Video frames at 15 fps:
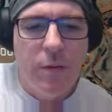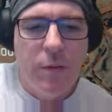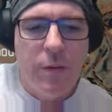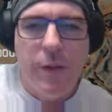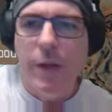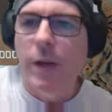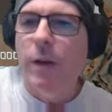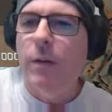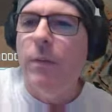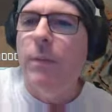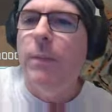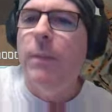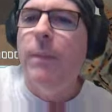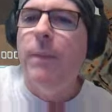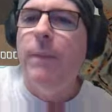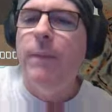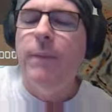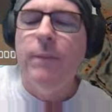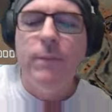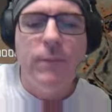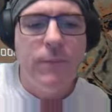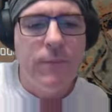Yeah.
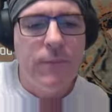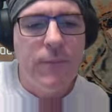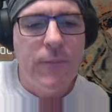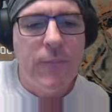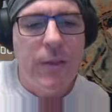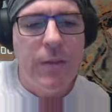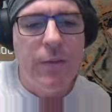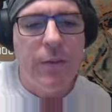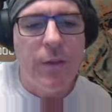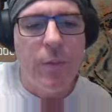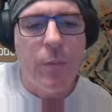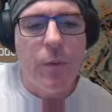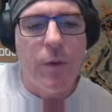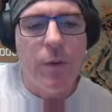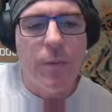I think they were.